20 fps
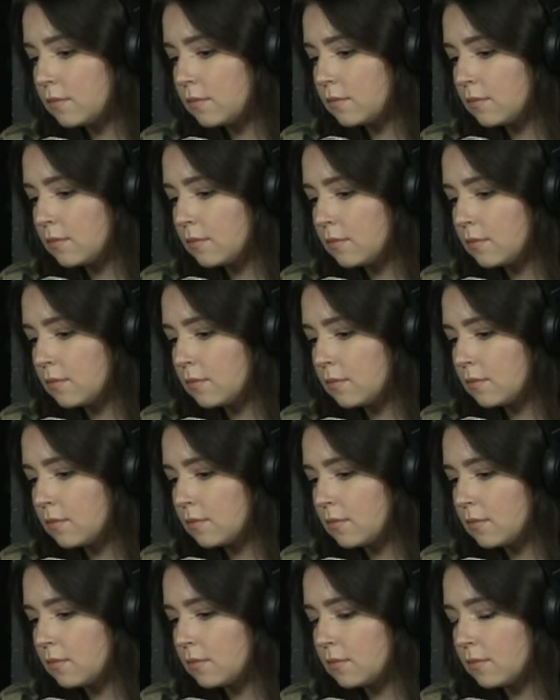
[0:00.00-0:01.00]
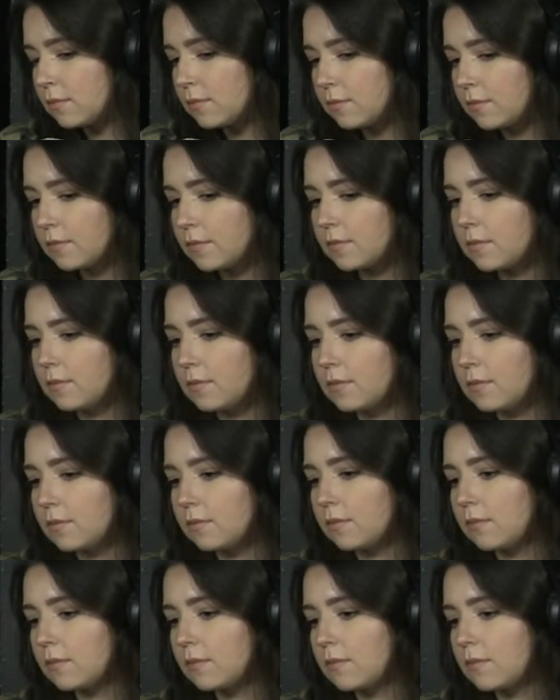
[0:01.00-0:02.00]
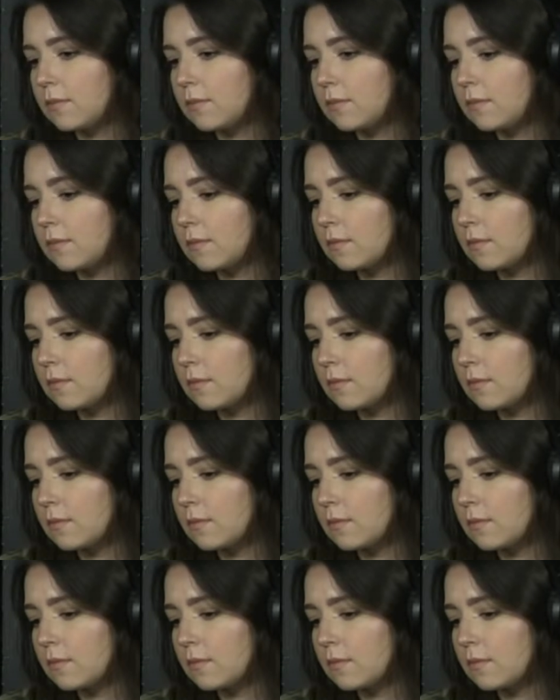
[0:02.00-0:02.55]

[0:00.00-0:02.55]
(silent)